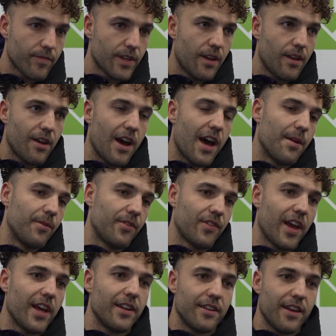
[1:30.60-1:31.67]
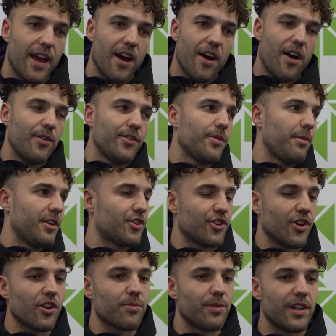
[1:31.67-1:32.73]
100%, yeah, I was a bit
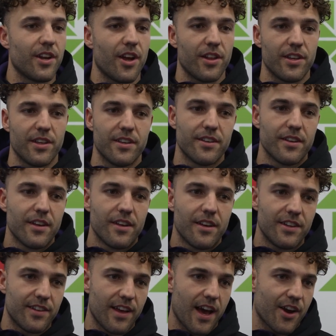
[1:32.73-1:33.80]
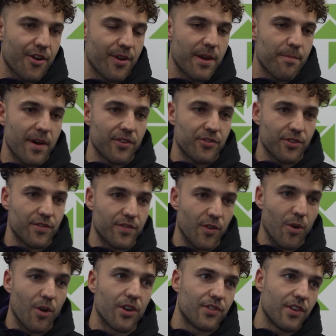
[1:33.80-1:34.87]
shocked when his career best was 4,